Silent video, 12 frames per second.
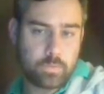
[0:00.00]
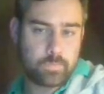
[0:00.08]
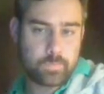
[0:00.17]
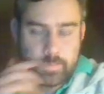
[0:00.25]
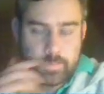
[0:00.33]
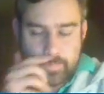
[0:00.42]

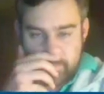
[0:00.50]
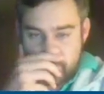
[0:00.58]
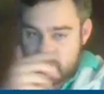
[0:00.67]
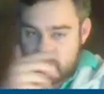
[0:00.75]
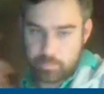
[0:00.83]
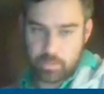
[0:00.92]
So my
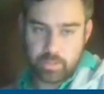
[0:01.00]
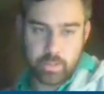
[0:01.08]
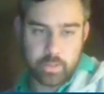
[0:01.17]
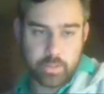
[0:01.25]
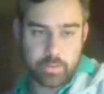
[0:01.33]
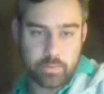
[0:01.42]
opponent's probably not going
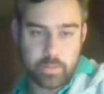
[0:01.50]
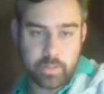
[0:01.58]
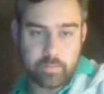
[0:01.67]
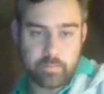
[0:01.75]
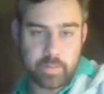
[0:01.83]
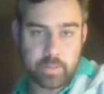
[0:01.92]
to do
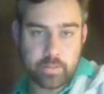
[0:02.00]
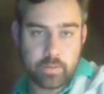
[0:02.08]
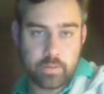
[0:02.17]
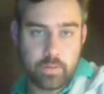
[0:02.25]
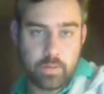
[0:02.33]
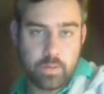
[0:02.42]
anything.
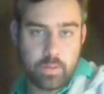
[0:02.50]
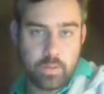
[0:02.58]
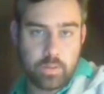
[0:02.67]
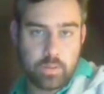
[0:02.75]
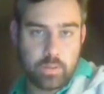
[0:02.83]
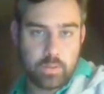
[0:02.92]

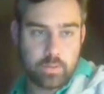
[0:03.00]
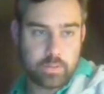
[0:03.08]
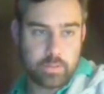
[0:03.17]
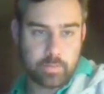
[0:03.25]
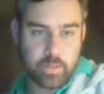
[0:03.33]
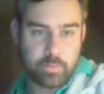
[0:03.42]
So I'm
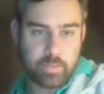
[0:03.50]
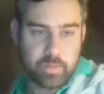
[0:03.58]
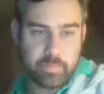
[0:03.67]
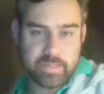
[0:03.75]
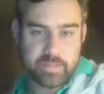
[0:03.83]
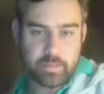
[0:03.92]
not going to play
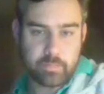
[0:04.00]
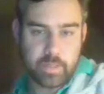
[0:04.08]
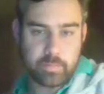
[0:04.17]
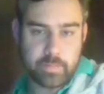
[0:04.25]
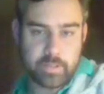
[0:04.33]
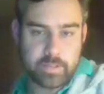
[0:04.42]
Pestermite,
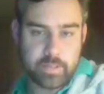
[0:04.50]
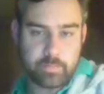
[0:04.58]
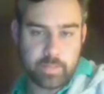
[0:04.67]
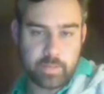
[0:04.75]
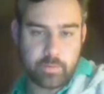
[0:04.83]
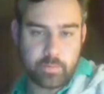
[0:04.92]
because then my
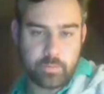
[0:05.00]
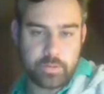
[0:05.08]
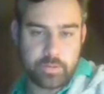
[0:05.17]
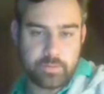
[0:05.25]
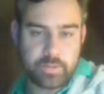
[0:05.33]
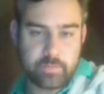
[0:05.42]
opponent would do
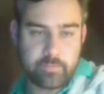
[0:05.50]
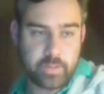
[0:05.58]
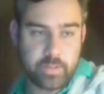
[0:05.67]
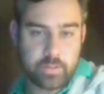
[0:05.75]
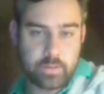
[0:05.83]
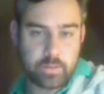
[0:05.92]

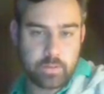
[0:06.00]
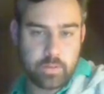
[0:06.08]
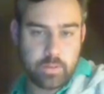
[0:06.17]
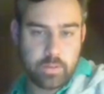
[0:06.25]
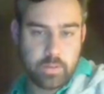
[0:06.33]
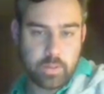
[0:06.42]
something.
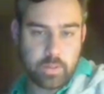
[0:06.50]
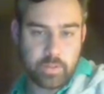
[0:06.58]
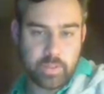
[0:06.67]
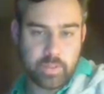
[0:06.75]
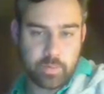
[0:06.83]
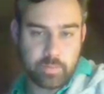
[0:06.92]
And when they
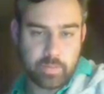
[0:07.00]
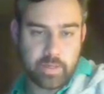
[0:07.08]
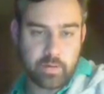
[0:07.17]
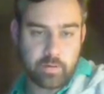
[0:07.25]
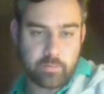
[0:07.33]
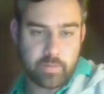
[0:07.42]
replay
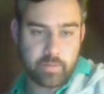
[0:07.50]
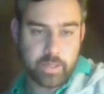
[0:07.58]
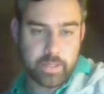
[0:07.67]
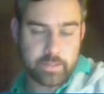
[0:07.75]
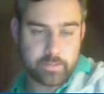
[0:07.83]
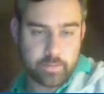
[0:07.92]
Confidant, I
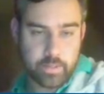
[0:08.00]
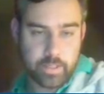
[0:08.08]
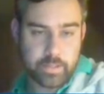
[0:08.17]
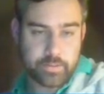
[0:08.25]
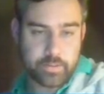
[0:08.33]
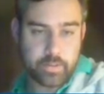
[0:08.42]
get to
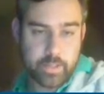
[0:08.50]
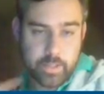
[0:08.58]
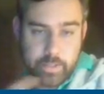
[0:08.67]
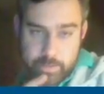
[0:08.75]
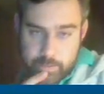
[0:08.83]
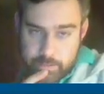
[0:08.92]

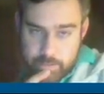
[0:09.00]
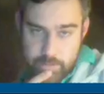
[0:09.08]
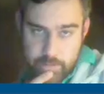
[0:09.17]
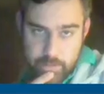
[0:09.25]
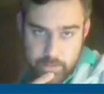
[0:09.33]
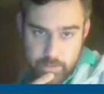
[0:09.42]
electrolyze.
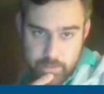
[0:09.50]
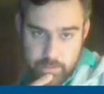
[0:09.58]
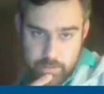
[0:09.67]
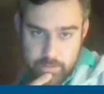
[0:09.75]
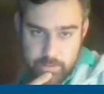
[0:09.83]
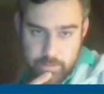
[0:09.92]
That's
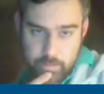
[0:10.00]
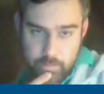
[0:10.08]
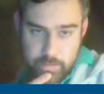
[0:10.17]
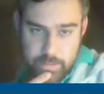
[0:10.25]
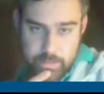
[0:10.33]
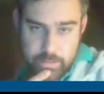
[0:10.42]
not too
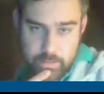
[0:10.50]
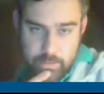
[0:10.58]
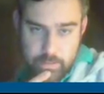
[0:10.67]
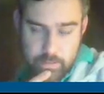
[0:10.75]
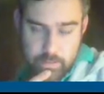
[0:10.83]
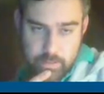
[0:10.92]
bad.
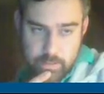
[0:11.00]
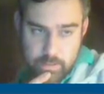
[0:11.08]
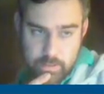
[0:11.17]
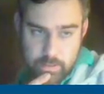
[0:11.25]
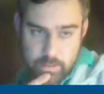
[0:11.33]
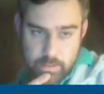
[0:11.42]

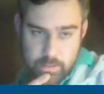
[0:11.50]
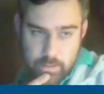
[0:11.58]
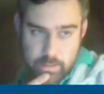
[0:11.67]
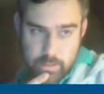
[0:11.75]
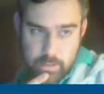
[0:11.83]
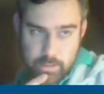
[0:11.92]

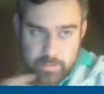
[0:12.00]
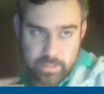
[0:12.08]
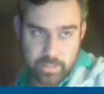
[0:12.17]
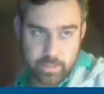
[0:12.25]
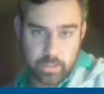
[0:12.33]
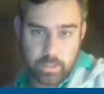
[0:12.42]
I am taking
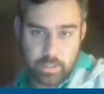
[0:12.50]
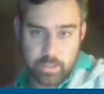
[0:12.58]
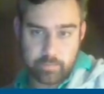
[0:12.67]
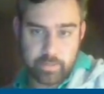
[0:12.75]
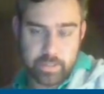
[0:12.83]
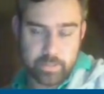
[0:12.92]
a lot of
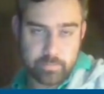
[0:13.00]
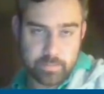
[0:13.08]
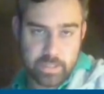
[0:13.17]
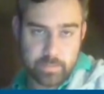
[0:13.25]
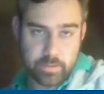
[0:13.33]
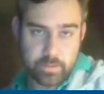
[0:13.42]
random
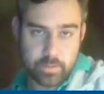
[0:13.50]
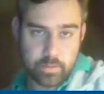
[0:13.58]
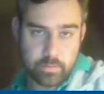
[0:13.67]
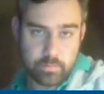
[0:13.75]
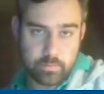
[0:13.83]
damage, though.